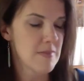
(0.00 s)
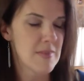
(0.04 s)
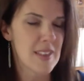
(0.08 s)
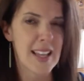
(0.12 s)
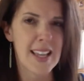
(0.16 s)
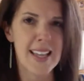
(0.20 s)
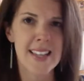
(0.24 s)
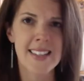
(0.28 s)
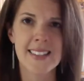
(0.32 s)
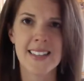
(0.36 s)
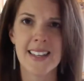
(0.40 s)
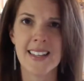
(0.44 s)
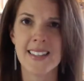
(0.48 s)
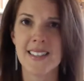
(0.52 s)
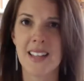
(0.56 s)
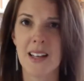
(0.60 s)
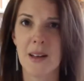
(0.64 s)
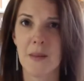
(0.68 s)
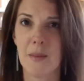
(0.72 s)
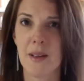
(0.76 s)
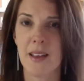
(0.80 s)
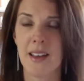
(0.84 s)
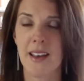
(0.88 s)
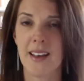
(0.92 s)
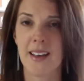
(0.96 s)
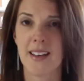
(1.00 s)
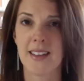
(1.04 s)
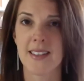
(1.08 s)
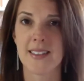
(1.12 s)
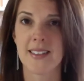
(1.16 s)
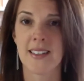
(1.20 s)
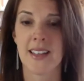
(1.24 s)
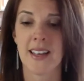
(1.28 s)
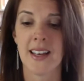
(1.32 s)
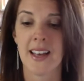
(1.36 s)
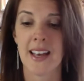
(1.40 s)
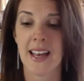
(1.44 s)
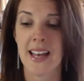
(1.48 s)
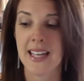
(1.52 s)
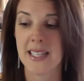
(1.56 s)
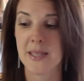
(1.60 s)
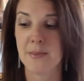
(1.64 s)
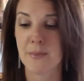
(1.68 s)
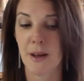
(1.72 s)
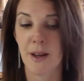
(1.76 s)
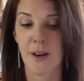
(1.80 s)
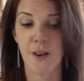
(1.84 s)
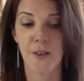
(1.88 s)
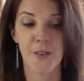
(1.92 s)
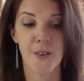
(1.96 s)
He says that because it's
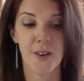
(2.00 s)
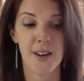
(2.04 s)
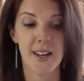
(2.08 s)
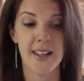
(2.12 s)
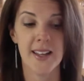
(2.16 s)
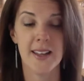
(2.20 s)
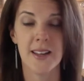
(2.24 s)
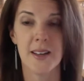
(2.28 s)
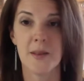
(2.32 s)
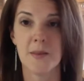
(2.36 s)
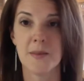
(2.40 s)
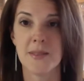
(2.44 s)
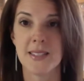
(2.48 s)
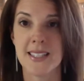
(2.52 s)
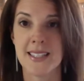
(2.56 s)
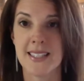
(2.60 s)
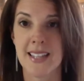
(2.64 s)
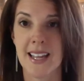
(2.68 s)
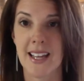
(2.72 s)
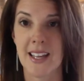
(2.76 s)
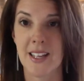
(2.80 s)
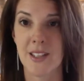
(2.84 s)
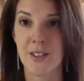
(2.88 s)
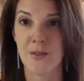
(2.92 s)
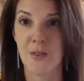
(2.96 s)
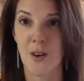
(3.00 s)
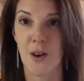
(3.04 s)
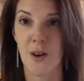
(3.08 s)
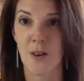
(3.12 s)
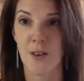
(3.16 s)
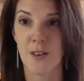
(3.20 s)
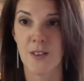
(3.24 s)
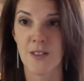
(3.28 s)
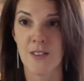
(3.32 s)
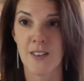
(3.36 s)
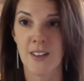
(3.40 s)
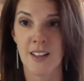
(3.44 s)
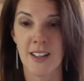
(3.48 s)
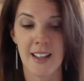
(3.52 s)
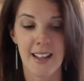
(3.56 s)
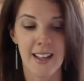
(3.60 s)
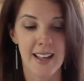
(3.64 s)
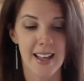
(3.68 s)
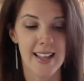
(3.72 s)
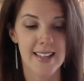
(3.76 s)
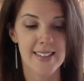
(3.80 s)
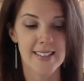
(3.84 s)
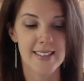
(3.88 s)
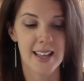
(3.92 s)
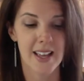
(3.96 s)
better for him to take his phone
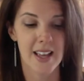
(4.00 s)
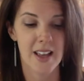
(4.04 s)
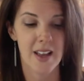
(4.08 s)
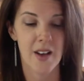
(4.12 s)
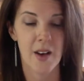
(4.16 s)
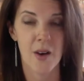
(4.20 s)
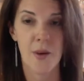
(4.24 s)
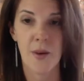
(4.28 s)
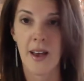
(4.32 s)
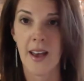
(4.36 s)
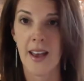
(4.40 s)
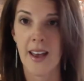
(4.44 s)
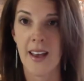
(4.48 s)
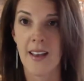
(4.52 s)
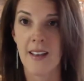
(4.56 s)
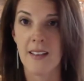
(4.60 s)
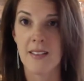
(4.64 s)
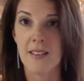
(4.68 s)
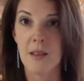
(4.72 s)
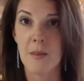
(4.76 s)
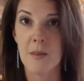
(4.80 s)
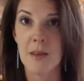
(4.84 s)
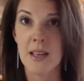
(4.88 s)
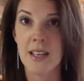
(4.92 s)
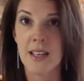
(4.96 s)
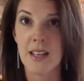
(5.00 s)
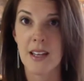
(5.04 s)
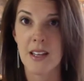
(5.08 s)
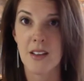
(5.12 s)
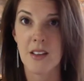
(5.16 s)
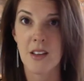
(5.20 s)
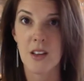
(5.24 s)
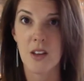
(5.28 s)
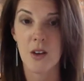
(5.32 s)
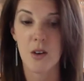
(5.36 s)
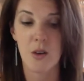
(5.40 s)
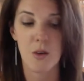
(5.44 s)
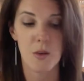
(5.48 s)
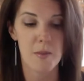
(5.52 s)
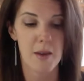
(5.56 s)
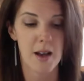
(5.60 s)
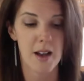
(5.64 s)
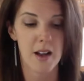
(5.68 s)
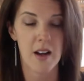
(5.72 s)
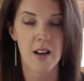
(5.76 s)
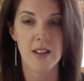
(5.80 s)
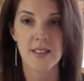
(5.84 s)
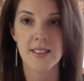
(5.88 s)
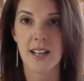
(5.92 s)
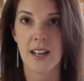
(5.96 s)
and say, okay, let me get you my
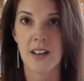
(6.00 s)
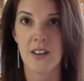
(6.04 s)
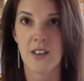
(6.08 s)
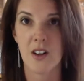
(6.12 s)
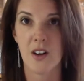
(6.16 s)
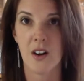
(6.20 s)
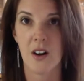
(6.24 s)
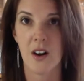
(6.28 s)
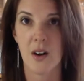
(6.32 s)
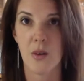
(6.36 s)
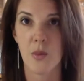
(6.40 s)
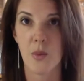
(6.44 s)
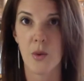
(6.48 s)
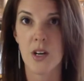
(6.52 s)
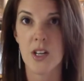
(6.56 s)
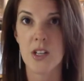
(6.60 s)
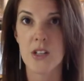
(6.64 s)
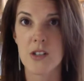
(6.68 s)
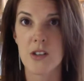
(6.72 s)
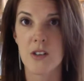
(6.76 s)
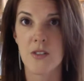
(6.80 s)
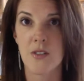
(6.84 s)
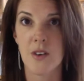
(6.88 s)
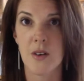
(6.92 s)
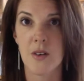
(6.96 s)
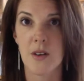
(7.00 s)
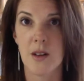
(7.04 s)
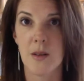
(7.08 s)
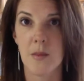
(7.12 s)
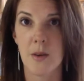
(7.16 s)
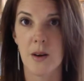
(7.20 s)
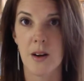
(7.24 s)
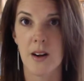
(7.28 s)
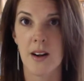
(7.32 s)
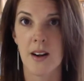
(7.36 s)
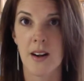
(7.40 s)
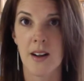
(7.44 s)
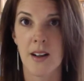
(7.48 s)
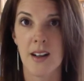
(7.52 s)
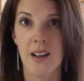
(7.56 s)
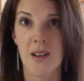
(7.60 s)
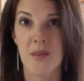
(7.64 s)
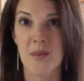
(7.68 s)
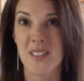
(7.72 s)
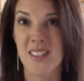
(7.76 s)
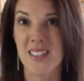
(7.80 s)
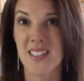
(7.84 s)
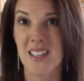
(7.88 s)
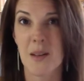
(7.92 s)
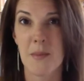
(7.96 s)
contact card. What your phone number? I'm
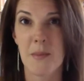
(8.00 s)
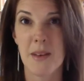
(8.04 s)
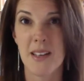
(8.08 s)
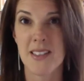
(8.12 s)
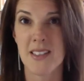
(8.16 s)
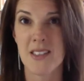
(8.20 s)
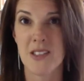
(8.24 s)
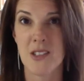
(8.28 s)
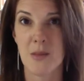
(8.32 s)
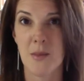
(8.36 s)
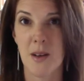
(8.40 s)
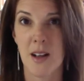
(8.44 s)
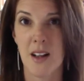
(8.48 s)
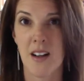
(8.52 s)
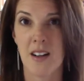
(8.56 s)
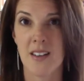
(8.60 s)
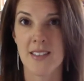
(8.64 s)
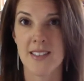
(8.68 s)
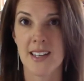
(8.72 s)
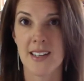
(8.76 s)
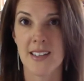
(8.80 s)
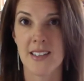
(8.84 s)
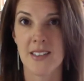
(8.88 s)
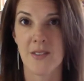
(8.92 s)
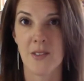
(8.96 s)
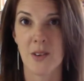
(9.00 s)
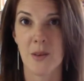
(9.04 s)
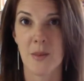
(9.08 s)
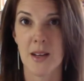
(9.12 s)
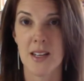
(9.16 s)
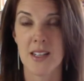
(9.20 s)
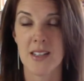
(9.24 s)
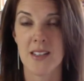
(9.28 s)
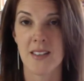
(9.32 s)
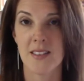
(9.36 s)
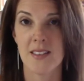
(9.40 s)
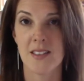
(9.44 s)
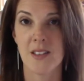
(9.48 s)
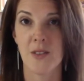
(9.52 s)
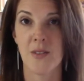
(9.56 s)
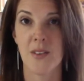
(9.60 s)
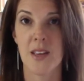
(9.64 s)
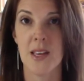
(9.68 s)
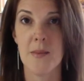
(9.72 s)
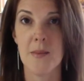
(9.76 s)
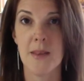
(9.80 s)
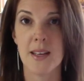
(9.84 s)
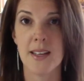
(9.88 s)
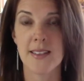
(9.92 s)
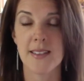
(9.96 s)
just going to message you my contact information. So if
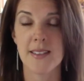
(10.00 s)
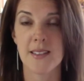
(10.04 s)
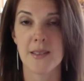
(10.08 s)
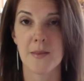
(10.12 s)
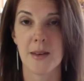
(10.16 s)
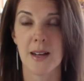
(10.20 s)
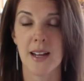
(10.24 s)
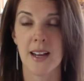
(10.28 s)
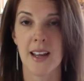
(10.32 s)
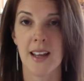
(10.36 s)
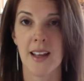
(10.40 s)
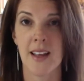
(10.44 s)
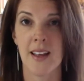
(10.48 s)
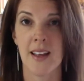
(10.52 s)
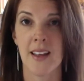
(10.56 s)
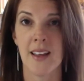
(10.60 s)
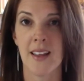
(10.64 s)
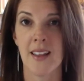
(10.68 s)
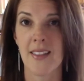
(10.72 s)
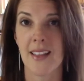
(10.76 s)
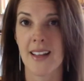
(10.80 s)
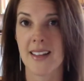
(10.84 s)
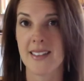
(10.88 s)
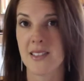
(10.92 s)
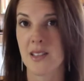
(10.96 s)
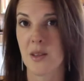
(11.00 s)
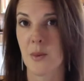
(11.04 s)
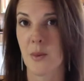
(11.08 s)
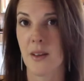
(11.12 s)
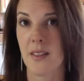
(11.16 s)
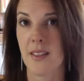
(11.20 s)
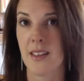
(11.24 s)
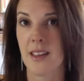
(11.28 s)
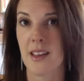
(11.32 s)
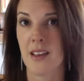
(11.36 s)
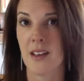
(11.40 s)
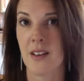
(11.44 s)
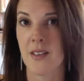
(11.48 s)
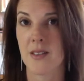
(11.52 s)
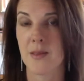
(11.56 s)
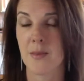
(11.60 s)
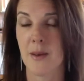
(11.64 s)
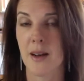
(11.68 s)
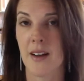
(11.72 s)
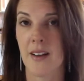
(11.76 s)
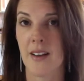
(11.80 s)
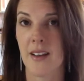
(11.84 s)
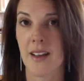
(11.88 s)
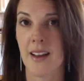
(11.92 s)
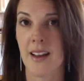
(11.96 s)
he meets somebody, that's the way that he goes
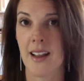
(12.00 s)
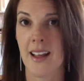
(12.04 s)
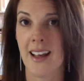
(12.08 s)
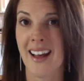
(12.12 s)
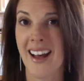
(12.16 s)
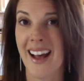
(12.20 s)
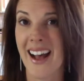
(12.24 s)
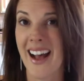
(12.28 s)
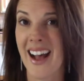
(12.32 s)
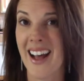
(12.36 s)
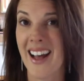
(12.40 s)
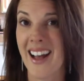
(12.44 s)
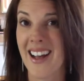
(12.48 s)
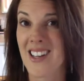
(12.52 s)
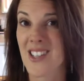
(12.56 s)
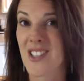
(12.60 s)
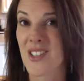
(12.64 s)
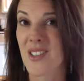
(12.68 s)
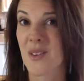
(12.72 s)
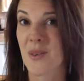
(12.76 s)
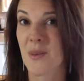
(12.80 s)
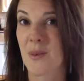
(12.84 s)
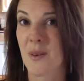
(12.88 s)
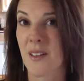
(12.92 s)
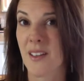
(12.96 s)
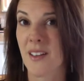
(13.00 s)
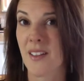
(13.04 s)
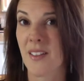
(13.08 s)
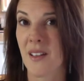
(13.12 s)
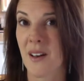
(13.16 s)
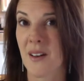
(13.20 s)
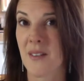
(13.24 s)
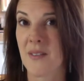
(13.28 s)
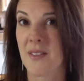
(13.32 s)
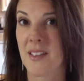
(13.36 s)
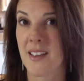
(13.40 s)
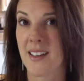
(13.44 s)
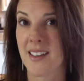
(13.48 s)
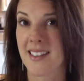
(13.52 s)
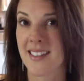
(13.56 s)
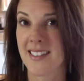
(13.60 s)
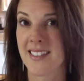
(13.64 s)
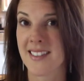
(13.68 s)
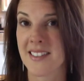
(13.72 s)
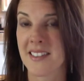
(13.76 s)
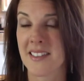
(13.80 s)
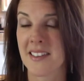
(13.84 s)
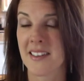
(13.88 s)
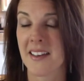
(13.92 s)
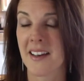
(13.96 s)
about it. I actually really love
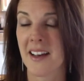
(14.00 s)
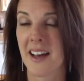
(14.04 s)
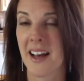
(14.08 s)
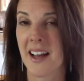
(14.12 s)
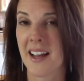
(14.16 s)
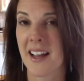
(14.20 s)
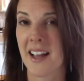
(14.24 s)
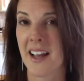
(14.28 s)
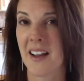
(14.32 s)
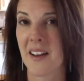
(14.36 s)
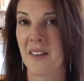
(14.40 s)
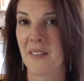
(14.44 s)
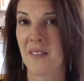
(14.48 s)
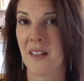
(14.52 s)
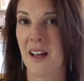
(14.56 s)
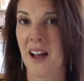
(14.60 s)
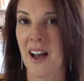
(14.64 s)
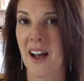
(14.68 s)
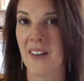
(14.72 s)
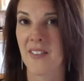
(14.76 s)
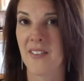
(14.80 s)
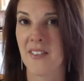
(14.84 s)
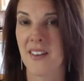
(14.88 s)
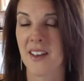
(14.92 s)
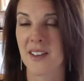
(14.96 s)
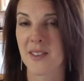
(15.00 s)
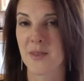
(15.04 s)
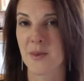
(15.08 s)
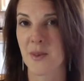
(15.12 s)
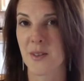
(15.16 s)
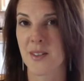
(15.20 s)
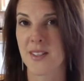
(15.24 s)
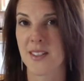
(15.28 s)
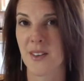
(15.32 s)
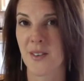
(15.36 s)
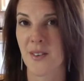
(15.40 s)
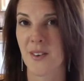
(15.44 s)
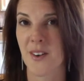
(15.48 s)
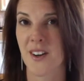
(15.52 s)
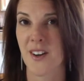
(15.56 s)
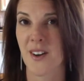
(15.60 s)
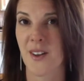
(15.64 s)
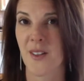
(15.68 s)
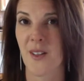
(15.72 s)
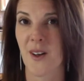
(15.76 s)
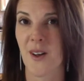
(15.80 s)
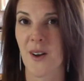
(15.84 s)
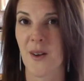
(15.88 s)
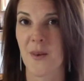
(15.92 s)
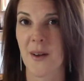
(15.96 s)
this. I kind of laugh because we're different in a
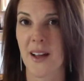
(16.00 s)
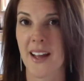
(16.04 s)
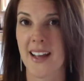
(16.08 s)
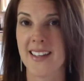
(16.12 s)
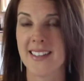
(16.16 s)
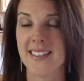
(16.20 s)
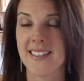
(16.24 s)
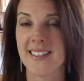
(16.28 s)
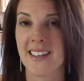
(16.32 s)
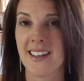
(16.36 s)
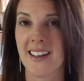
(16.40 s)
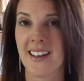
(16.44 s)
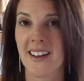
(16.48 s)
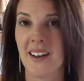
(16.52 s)
lot of ways.